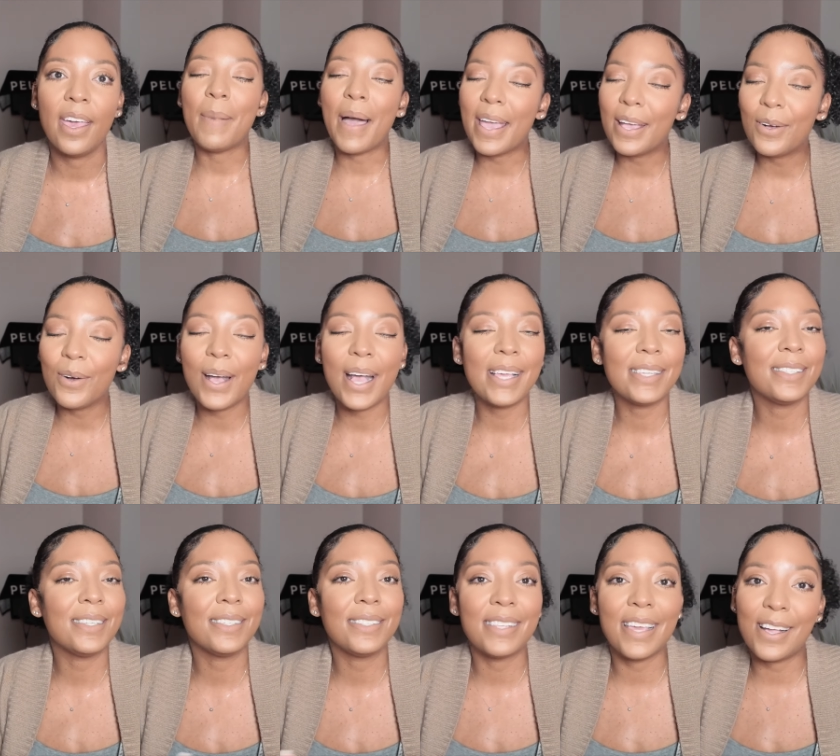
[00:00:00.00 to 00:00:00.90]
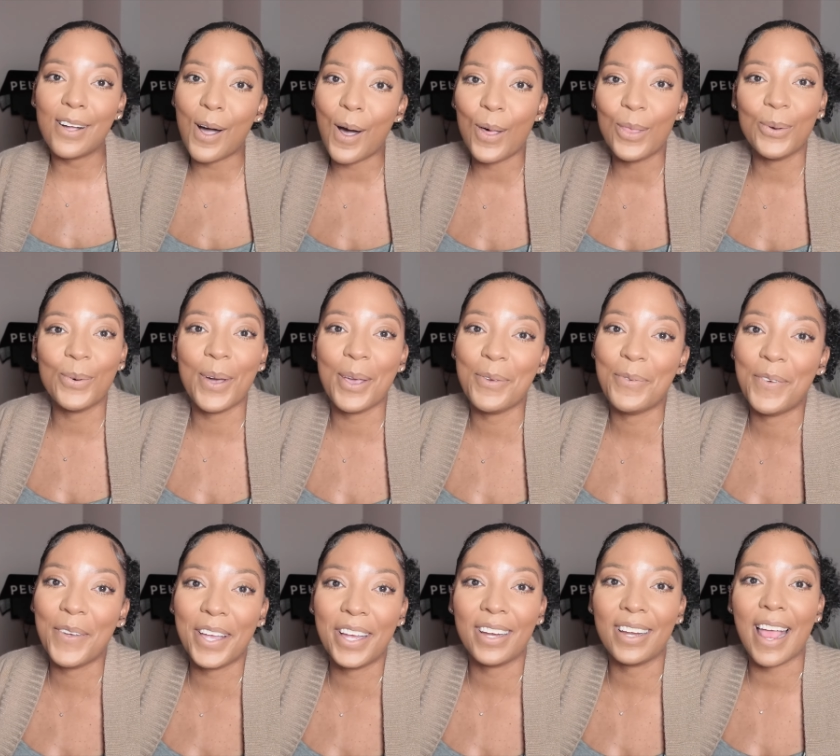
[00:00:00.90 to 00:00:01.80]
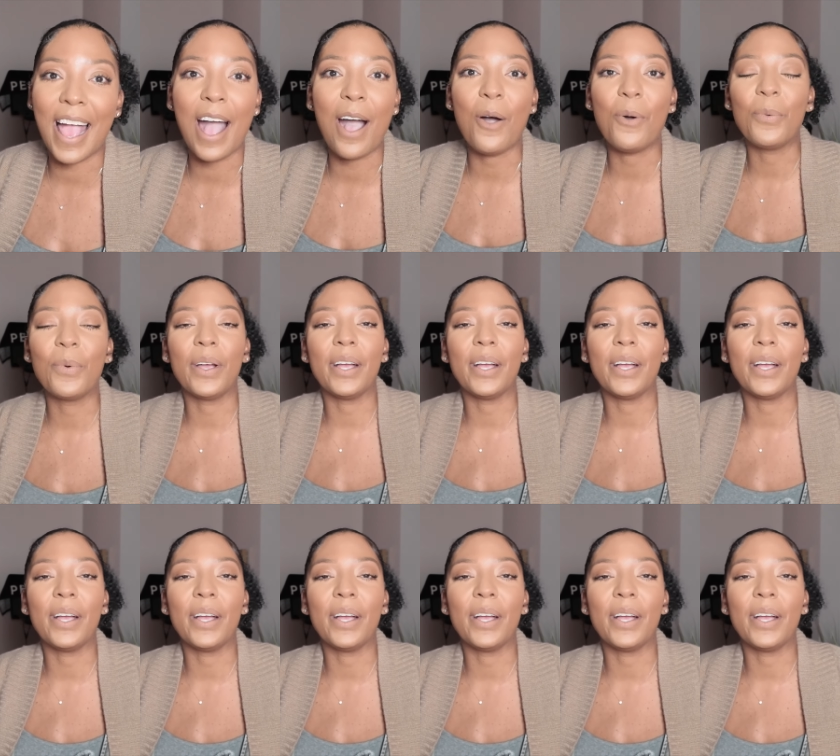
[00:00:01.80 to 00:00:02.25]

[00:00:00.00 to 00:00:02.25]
Michael has this thing all the way figured out